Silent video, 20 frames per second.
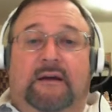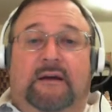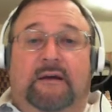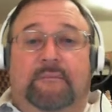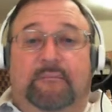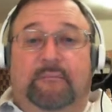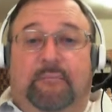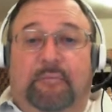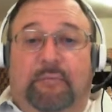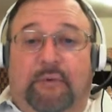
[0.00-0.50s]

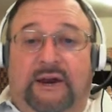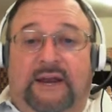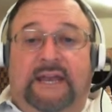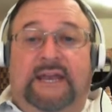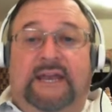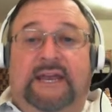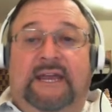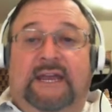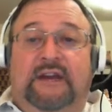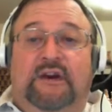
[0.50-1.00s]

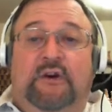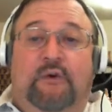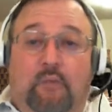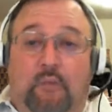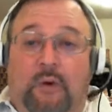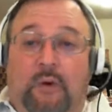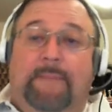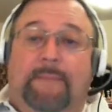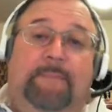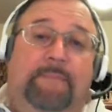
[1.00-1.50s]
bringing in a
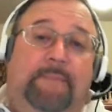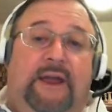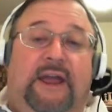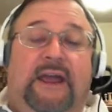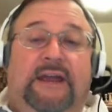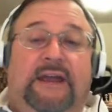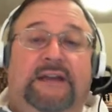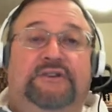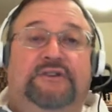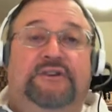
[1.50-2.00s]
web
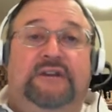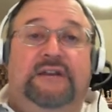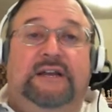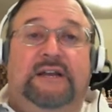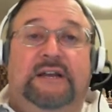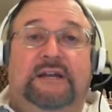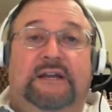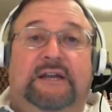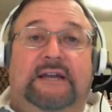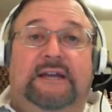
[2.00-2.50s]
page
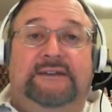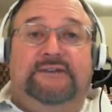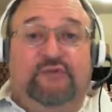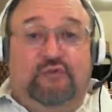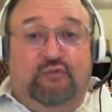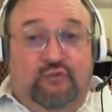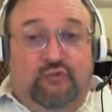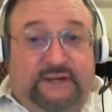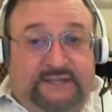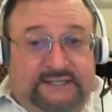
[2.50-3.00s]
is a
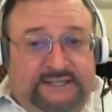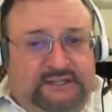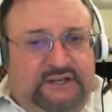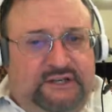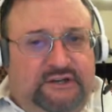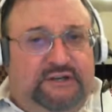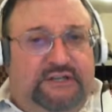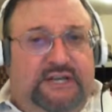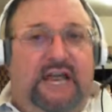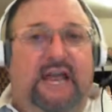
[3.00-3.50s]
risk
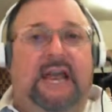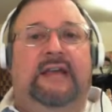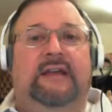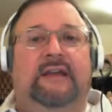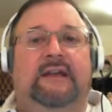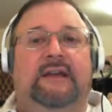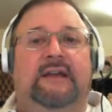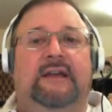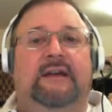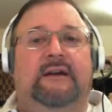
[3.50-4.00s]
you take,
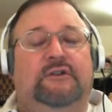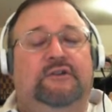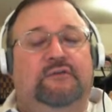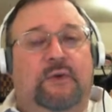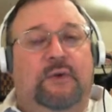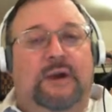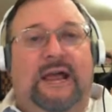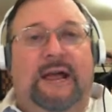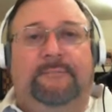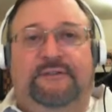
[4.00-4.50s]
because
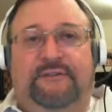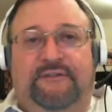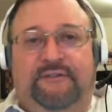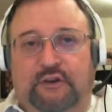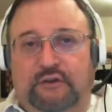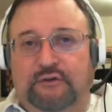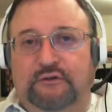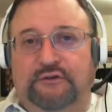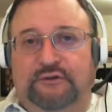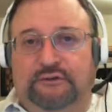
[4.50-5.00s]
what happens if you
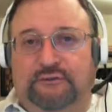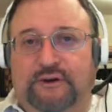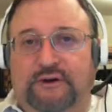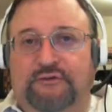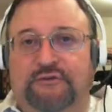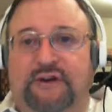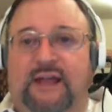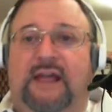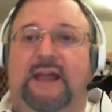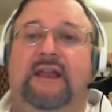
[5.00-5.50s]
lose your
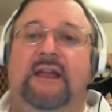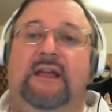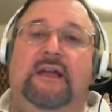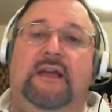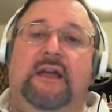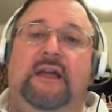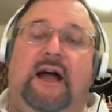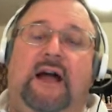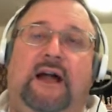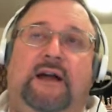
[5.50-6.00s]
internet?
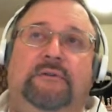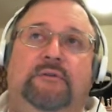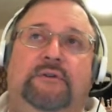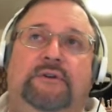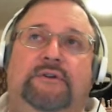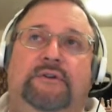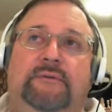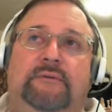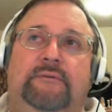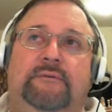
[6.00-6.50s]
I
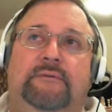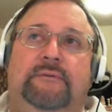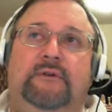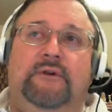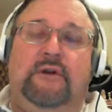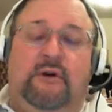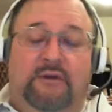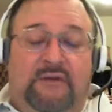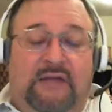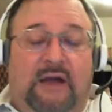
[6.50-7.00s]
would
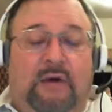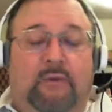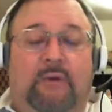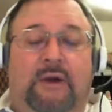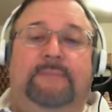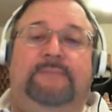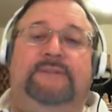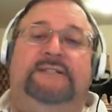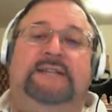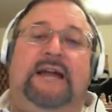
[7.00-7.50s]
go to that
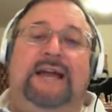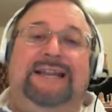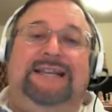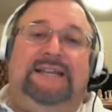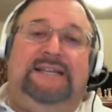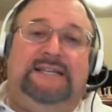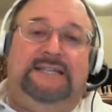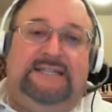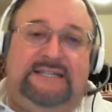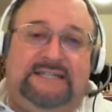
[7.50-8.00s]
website,
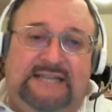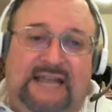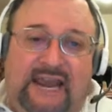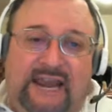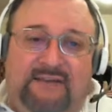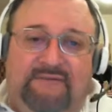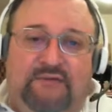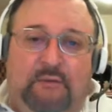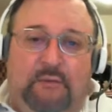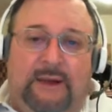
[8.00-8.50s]

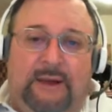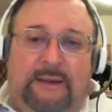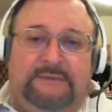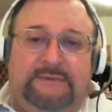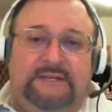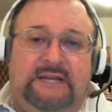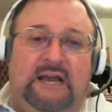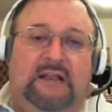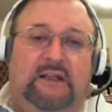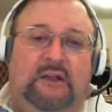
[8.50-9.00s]
save the
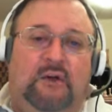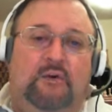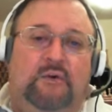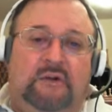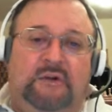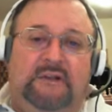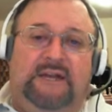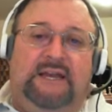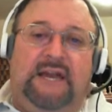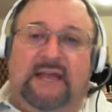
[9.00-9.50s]
website
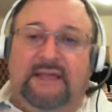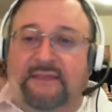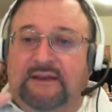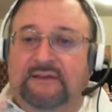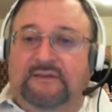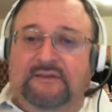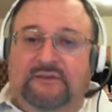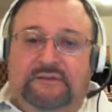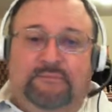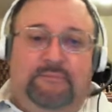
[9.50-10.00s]
locally, and then
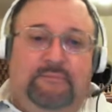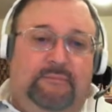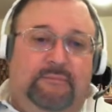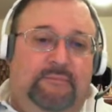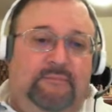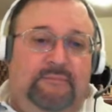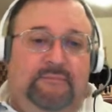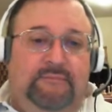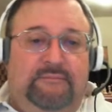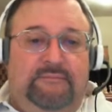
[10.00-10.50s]
just
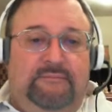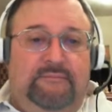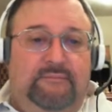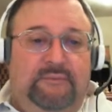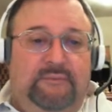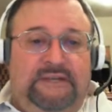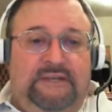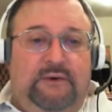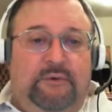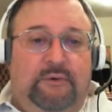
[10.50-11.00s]

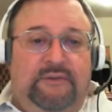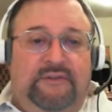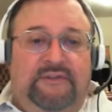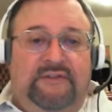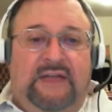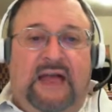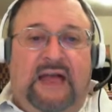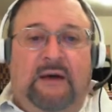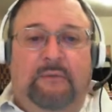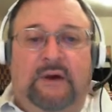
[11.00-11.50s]
deal with it
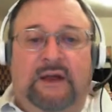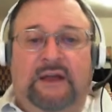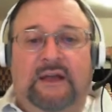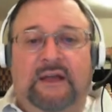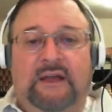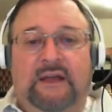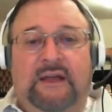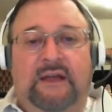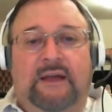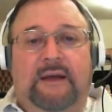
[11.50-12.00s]
that way.
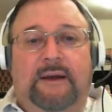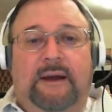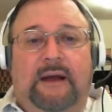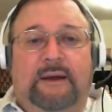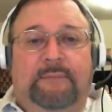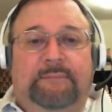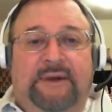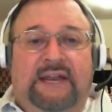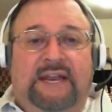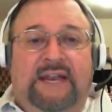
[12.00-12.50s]

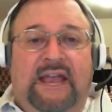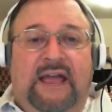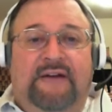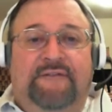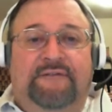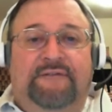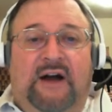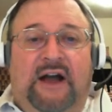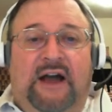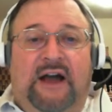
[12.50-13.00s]
PDF
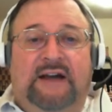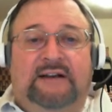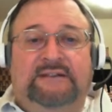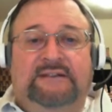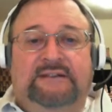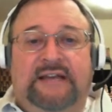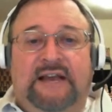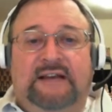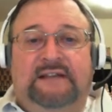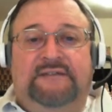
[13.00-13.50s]
files,
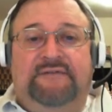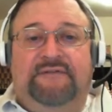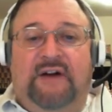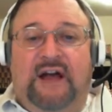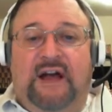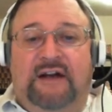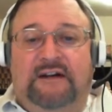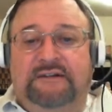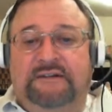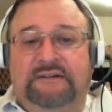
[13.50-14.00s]
text
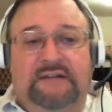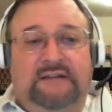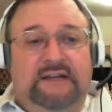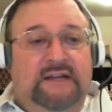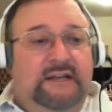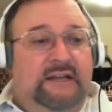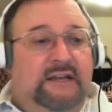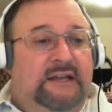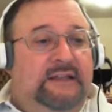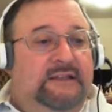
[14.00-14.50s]
files.
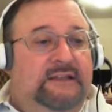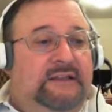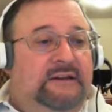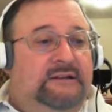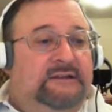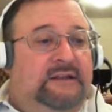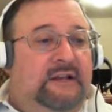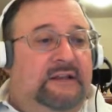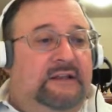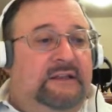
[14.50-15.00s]

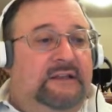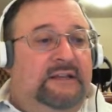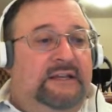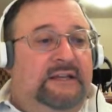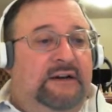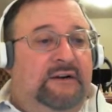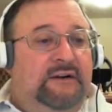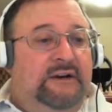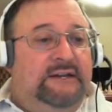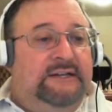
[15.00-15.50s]
There's
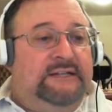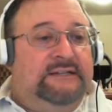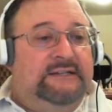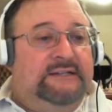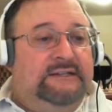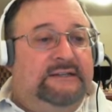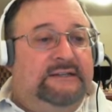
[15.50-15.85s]
lyrics.